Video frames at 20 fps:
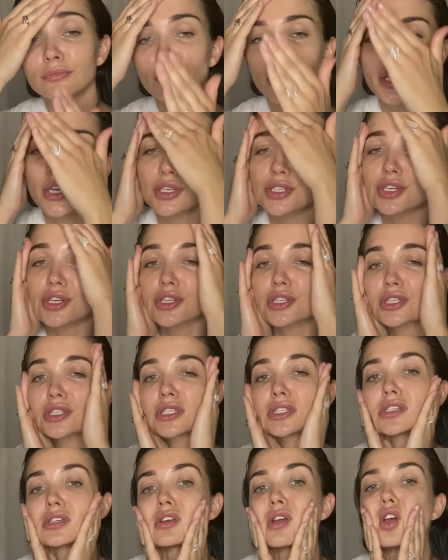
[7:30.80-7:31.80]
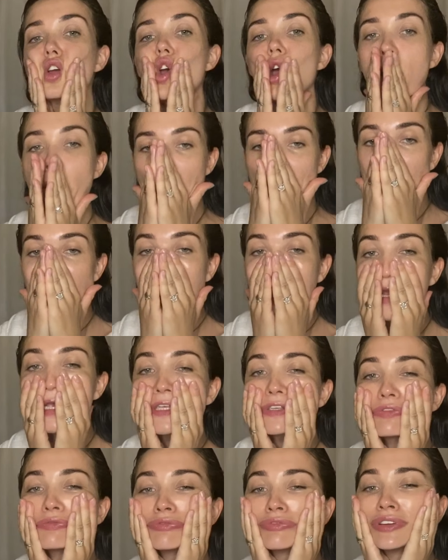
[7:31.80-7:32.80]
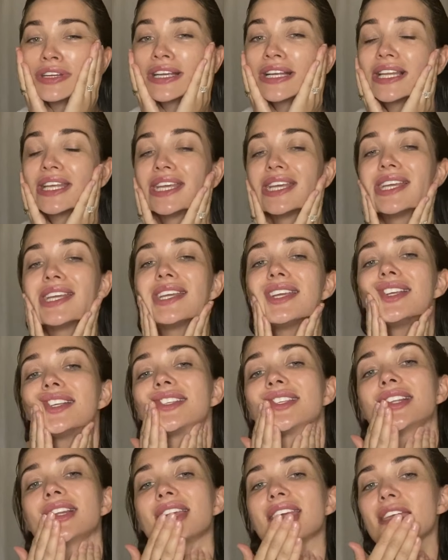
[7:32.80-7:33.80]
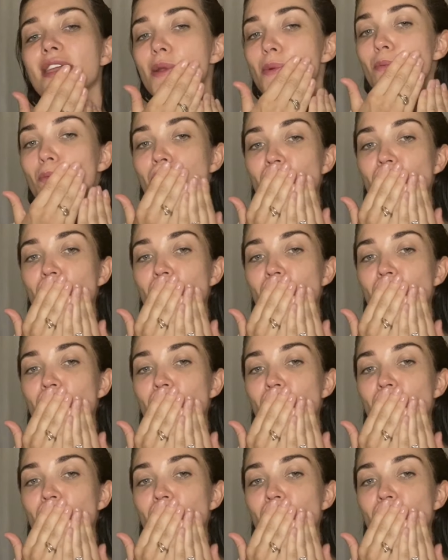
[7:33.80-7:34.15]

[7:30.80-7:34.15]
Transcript: And it just applies really easily.